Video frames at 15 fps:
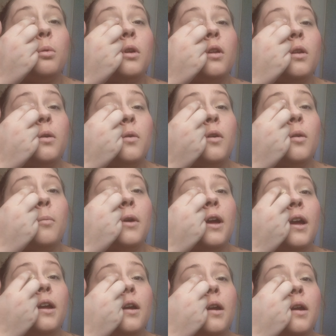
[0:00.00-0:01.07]
put it in the corner of my
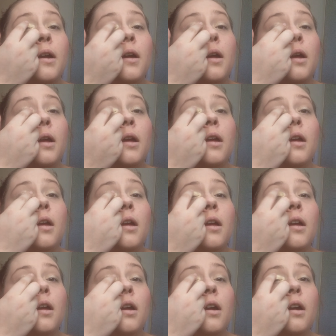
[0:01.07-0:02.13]
eye.
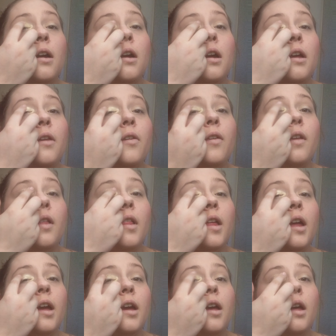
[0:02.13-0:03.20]
Because it,
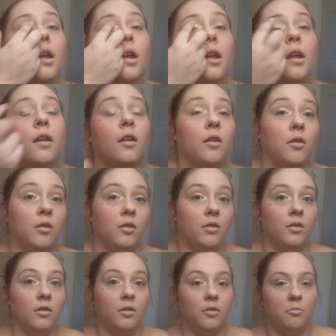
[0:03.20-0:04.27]
like,
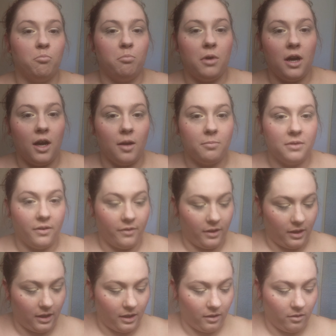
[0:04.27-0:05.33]
pops
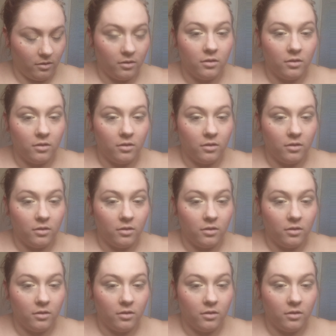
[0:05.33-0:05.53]
everything.